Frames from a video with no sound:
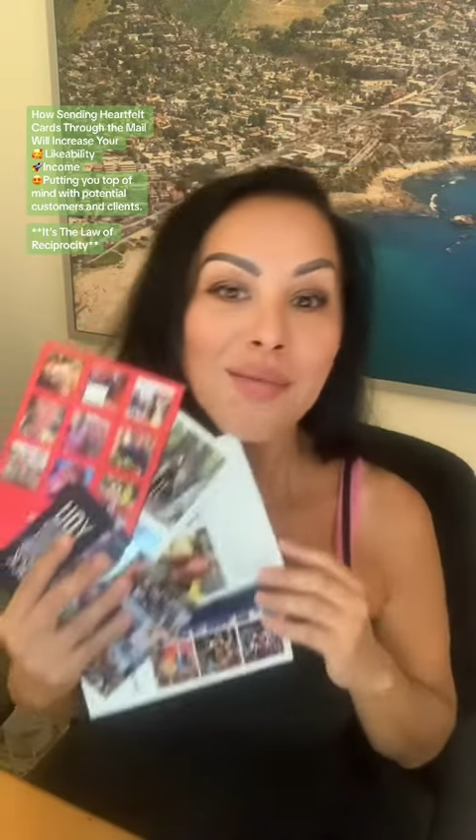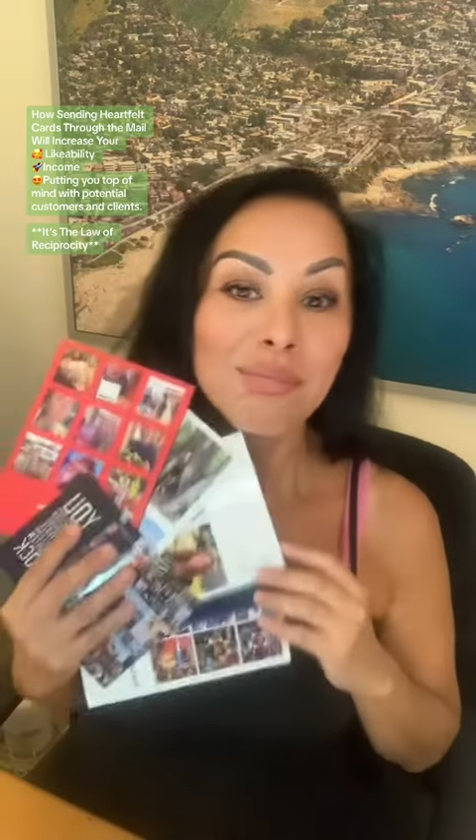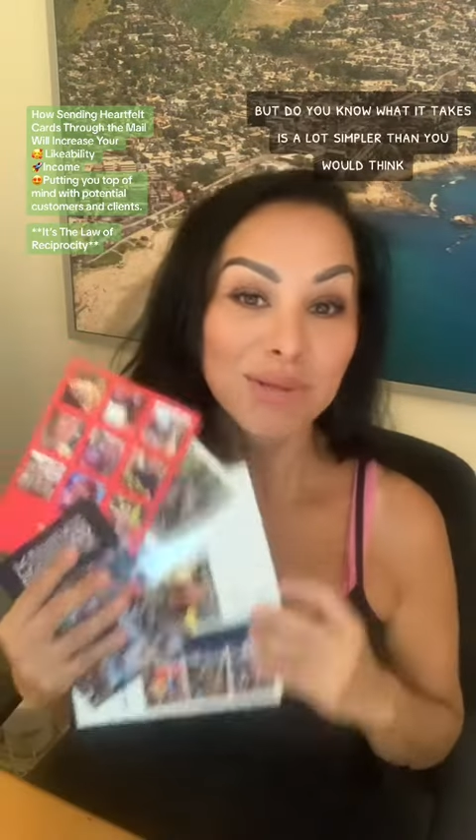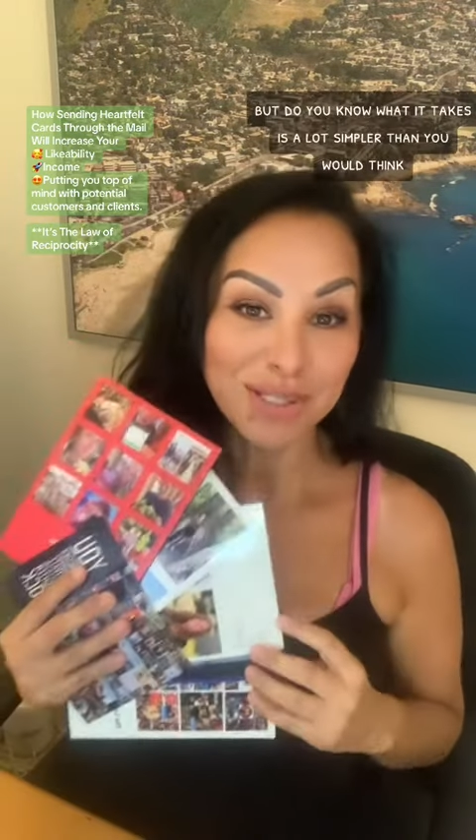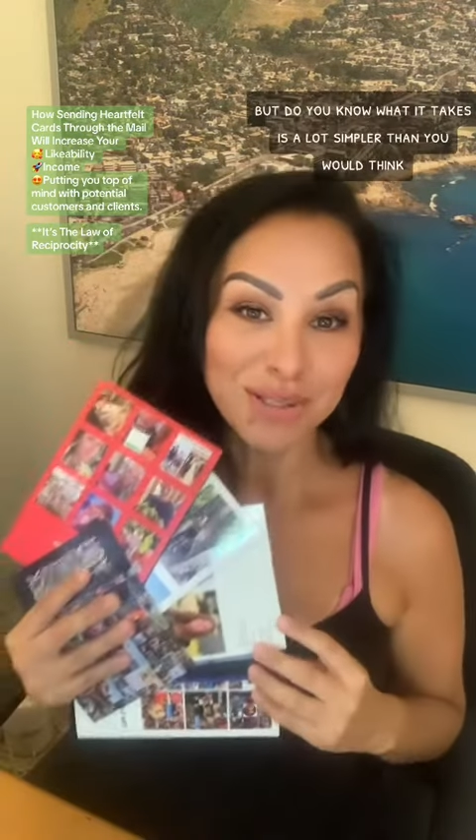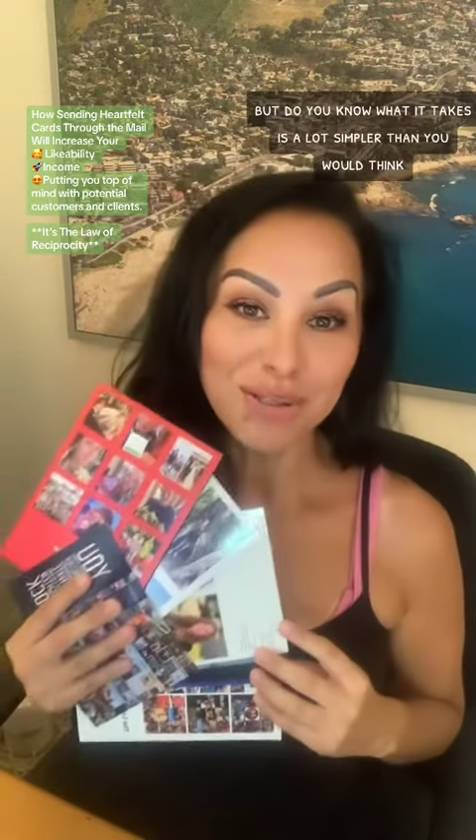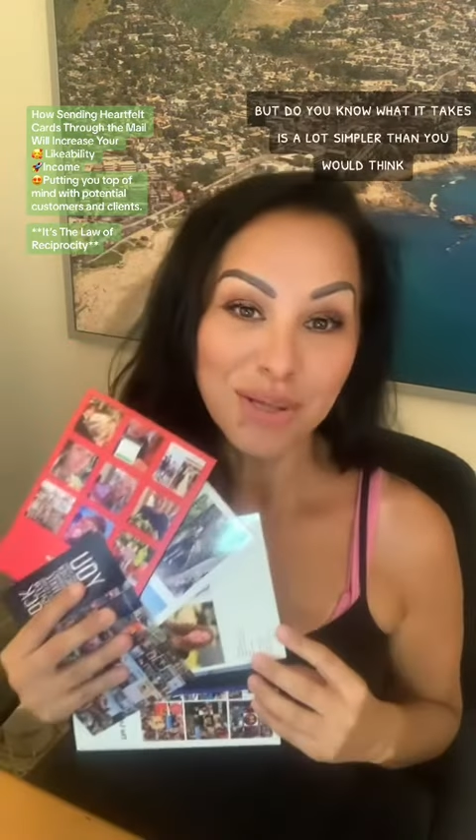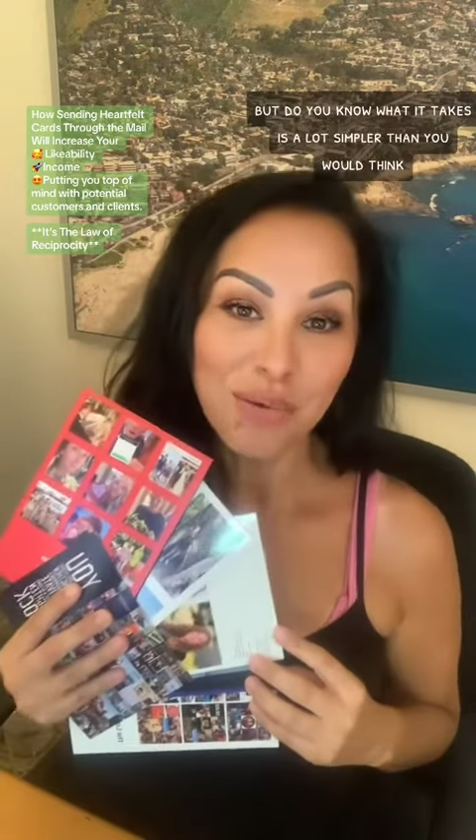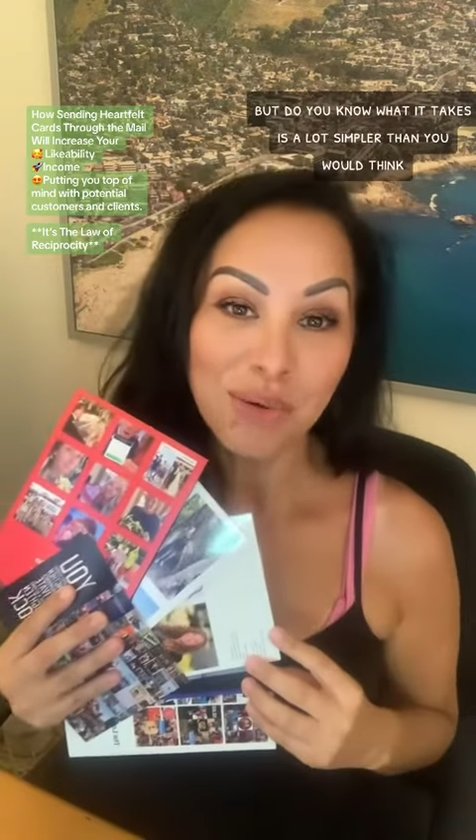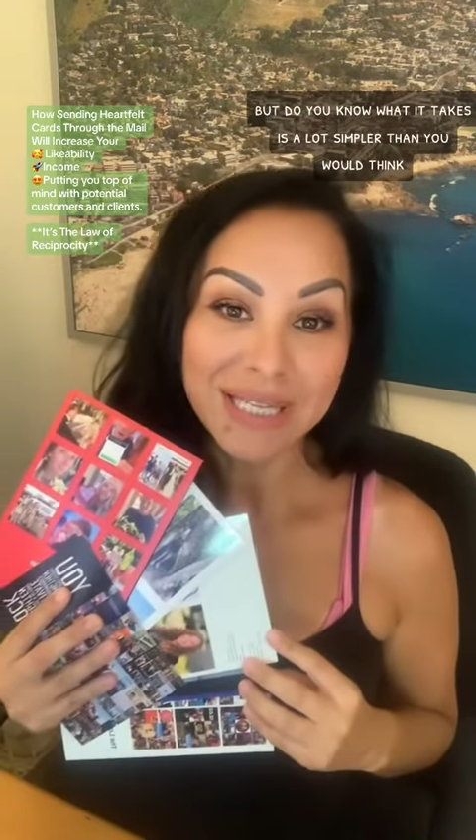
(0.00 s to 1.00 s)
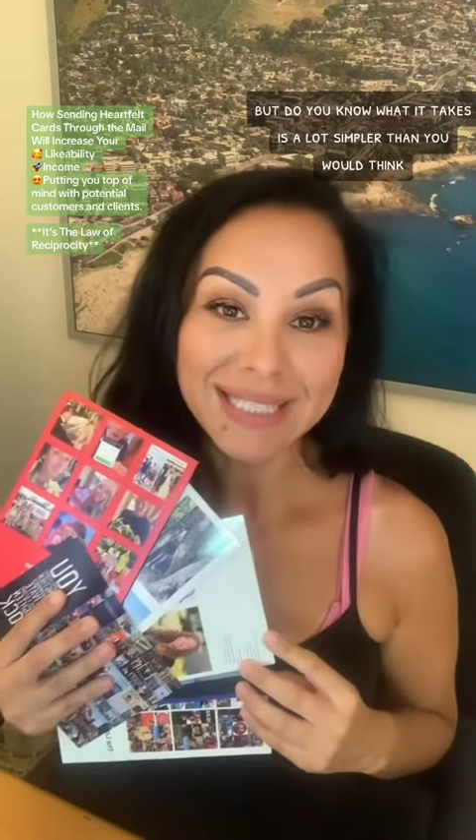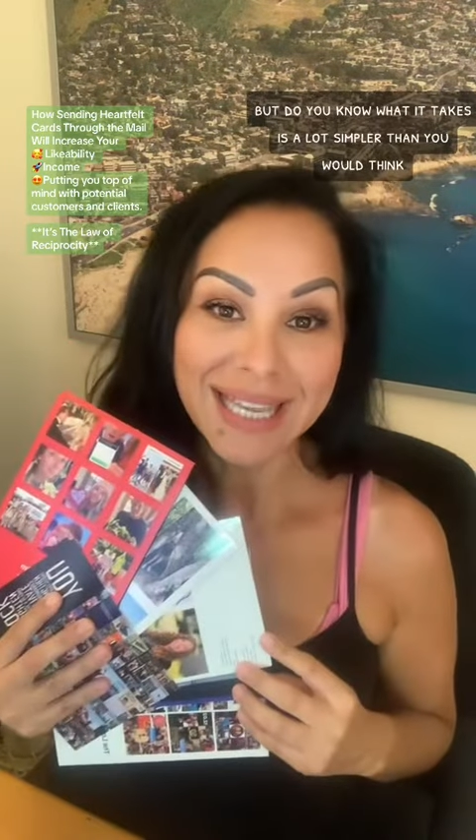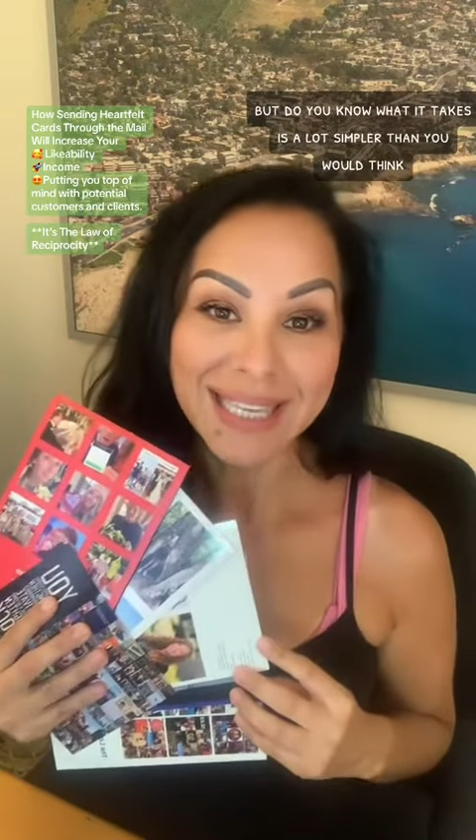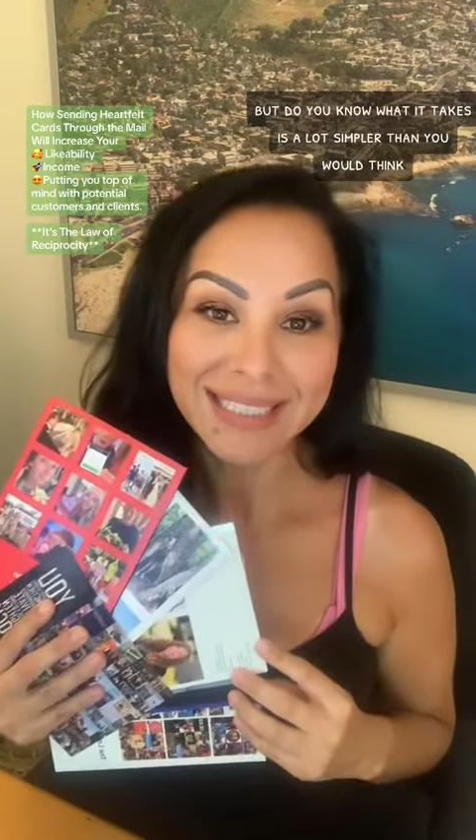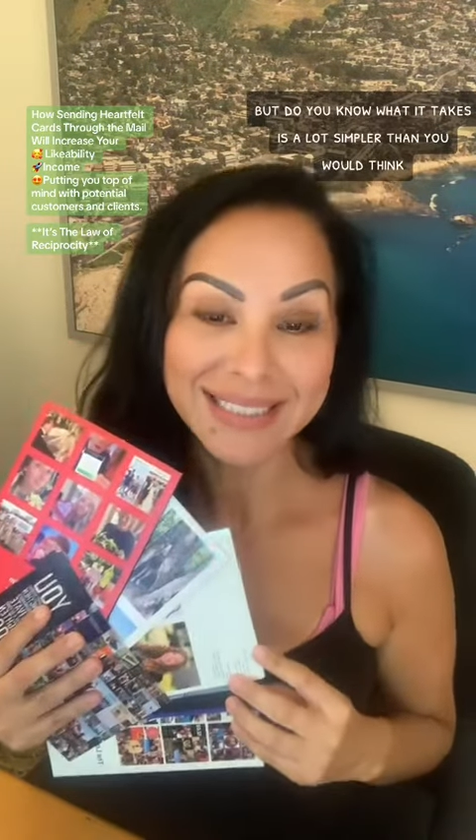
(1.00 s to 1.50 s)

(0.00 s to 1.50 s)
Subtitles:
But do you know what it takes?